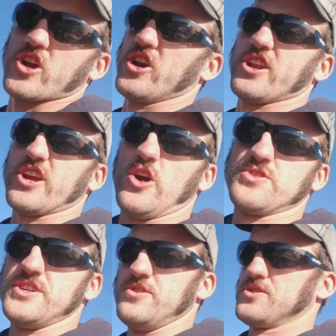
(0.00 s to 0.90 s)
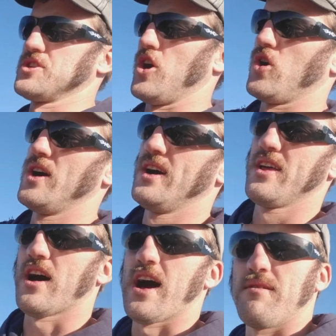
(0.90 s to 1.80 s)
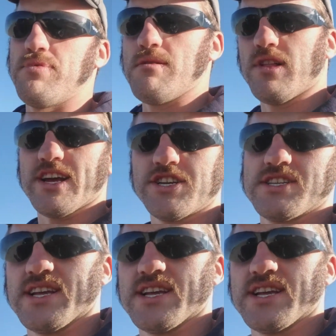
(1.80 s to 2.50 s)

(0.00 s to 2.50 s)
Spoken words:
good to go too. So bubbling just